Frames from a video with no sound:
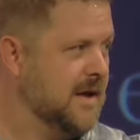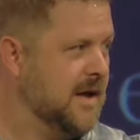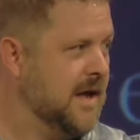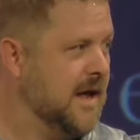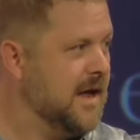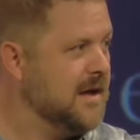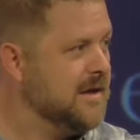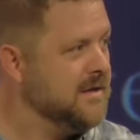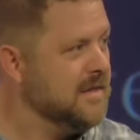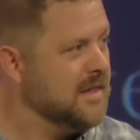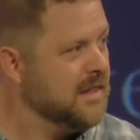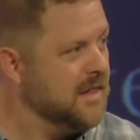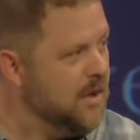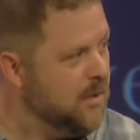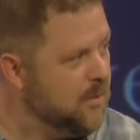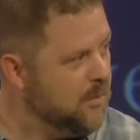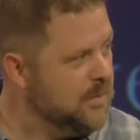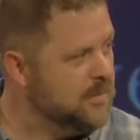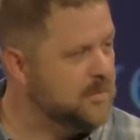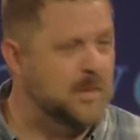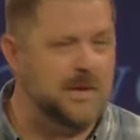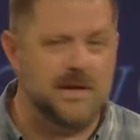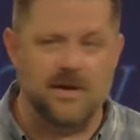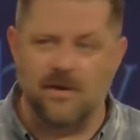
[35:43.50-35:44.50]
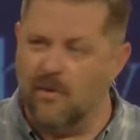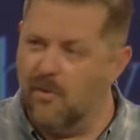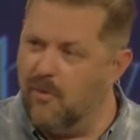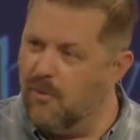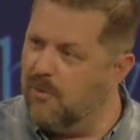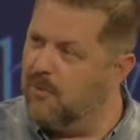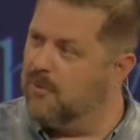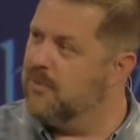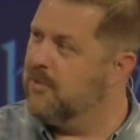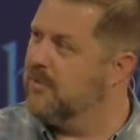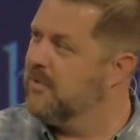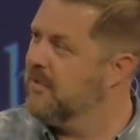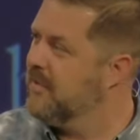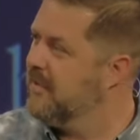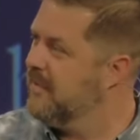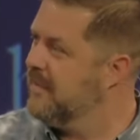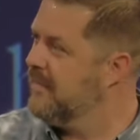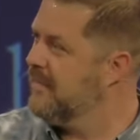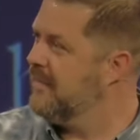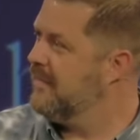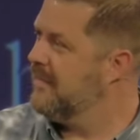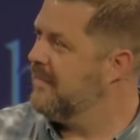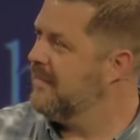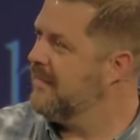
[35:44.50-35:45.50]
And lo and behold,
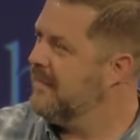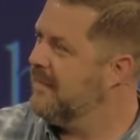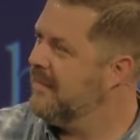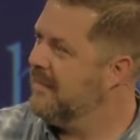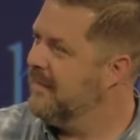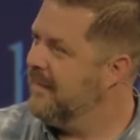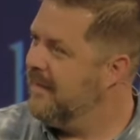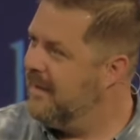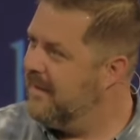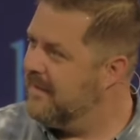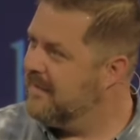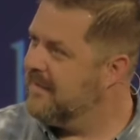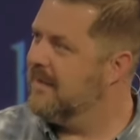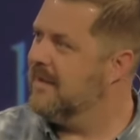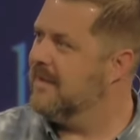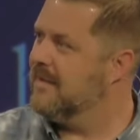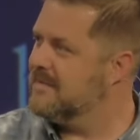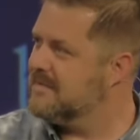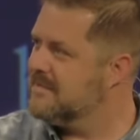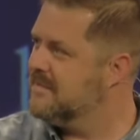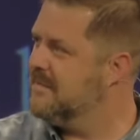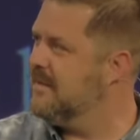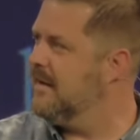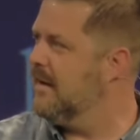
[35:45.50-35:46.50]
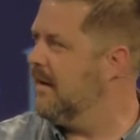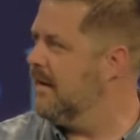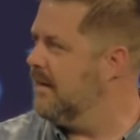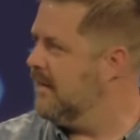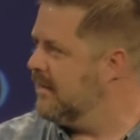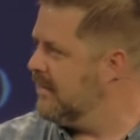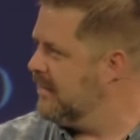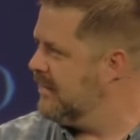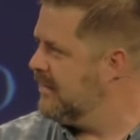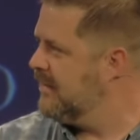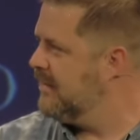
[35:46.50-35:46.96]
it gets done.